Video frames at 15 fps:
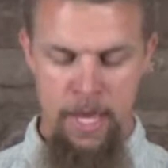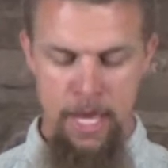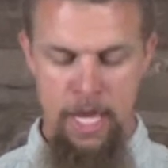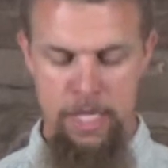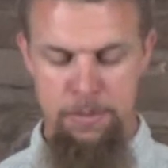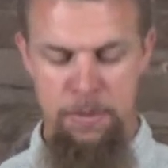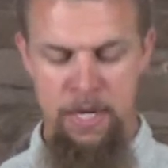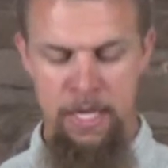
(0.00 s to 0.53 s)

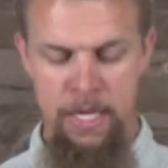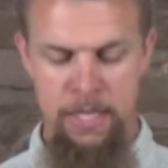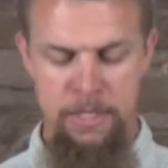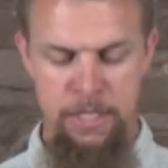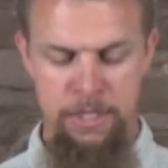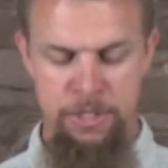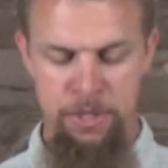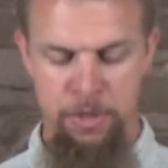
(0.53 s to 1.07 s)
It's pretty
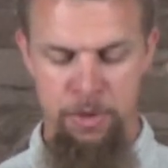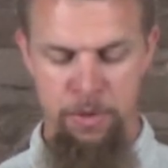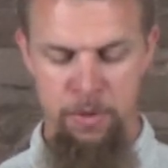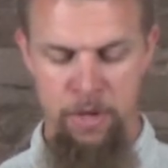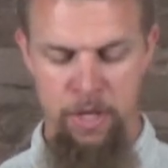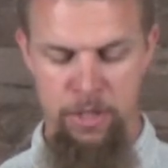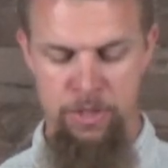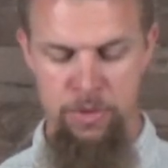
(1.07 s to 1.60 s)
easy
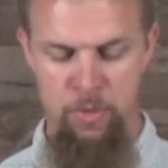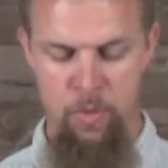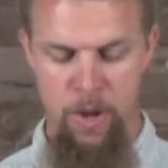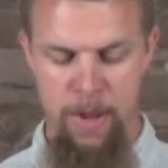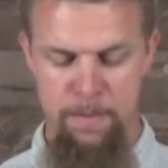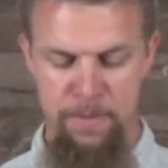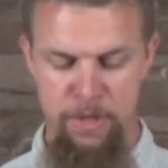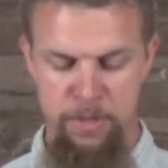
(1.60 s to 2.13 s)
to
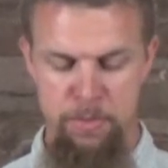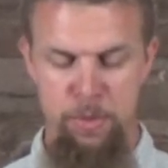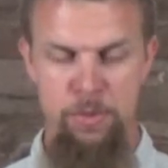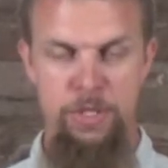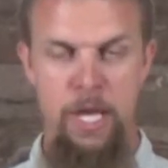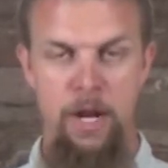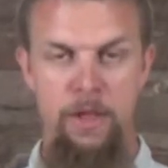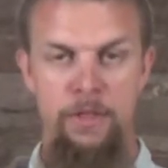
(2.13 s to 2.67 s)
swap the
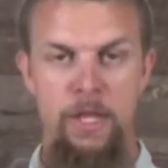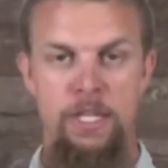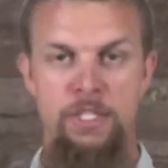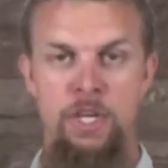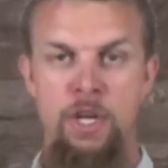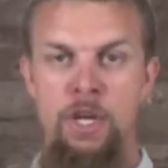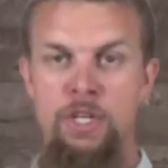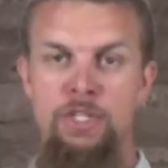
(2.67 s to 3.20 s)
spools out on this.
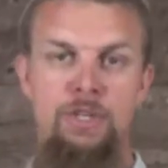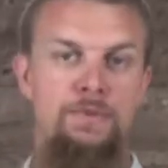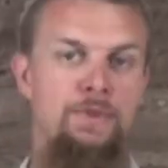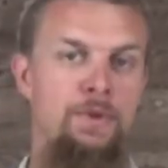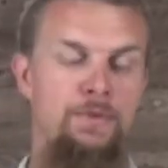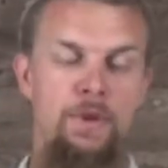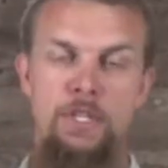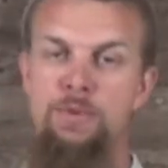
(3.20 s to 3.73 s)
So if
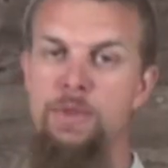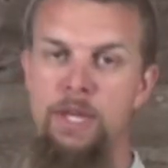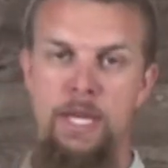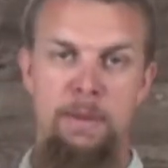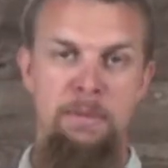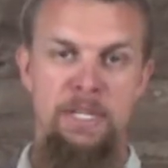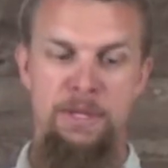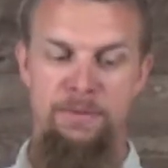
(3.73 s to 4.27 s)
you fish with a
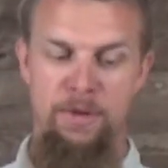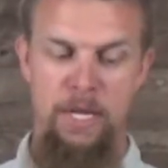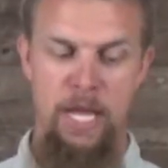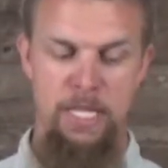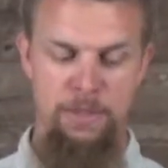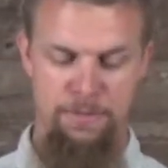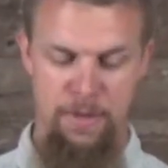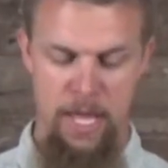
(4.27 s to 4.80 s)
couple of different
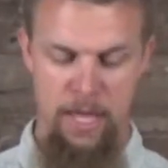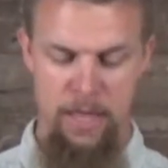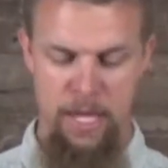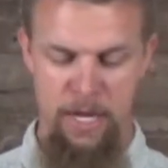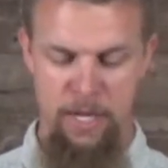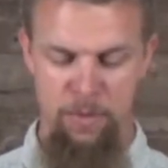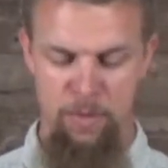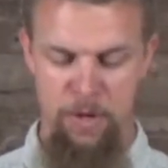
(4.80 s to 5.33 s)
kinds of fly
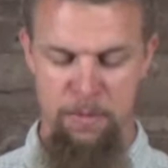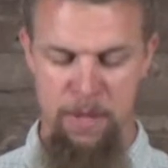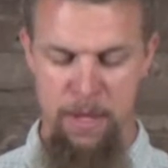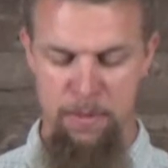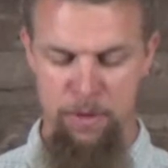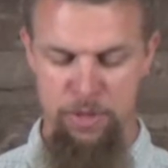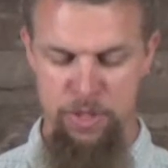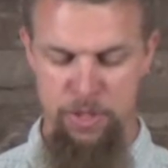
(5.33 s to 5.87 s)
line and want to be
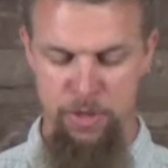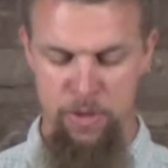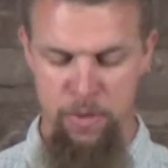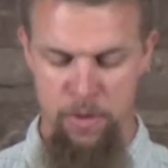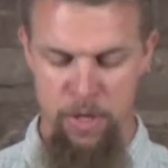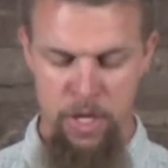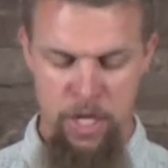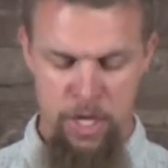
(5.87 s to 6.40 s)
able
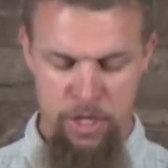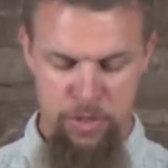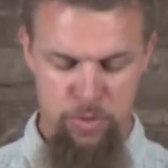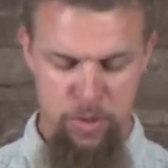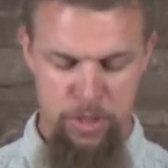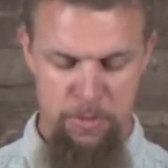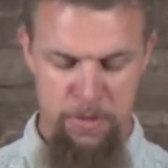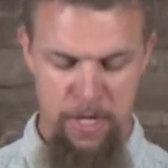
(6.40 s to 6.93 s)
to
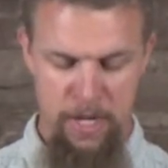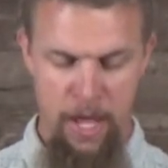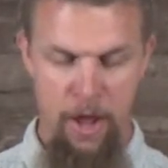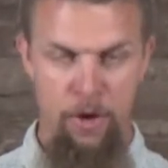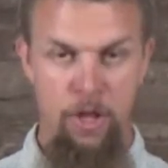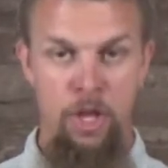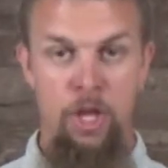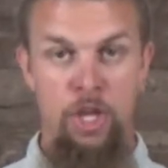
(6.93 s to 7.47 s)
switch them in and
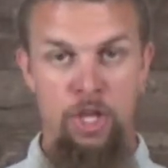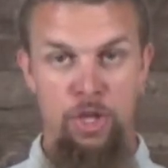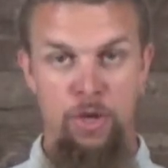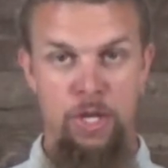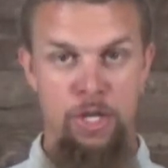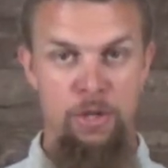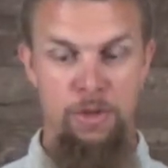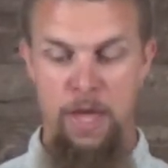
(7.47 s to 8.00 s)
out, you
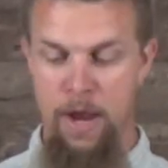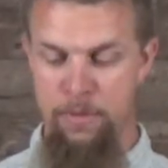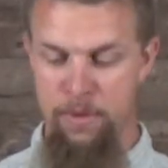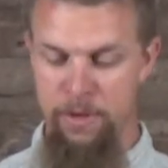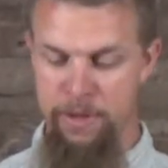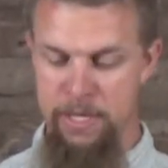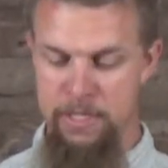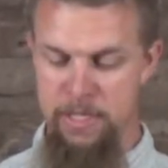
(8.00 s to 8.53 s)
can do that
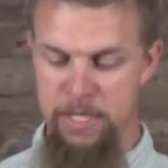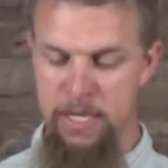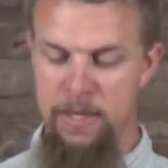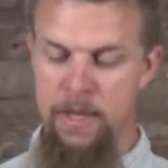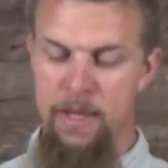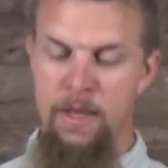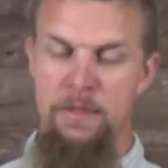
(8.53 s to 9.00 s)
real easily.